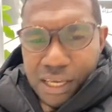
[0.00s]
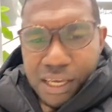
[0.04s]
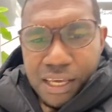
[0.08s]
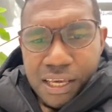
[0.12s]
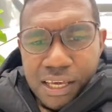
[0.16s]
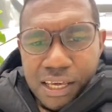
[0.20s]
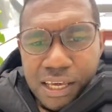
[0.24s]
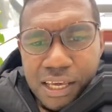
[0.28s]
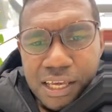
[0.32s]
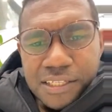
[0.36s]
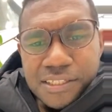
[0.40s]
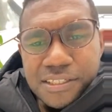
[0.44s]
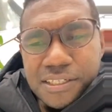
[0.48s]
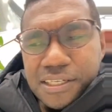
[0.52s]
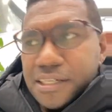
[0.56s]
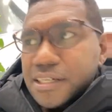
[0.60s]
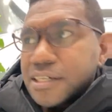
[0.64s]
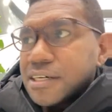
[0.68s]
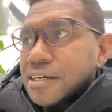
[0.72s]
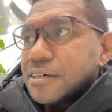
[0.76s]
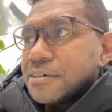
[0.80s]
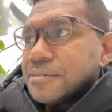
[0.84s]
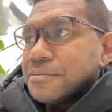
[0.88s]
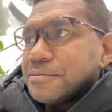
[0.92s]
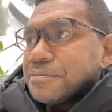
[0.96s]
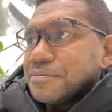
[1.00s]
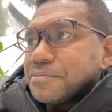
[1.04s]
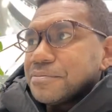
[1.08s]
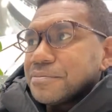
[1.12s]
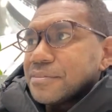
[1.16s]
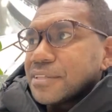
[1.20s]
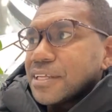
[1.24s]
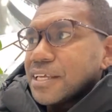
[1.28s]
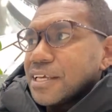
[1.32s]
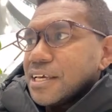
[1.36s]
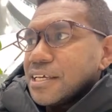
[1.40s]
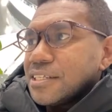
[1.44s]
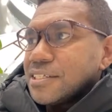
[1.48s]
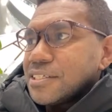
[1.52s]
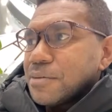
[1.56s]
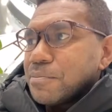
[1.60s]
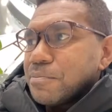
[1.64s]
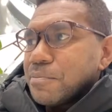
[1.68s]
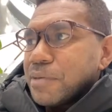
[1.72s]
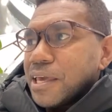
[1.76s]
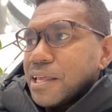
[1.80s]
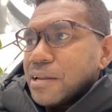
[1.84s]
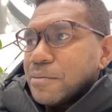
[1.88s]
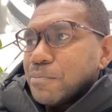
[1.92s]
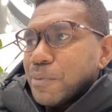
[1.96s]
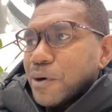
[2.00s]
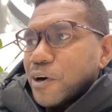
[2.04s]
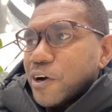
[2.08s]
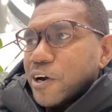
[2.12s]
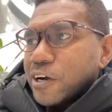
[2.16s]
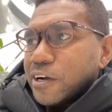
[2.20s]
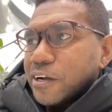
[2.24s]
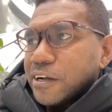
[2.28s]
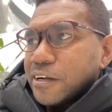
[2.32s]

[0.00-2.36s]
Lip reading: it's it's a male part.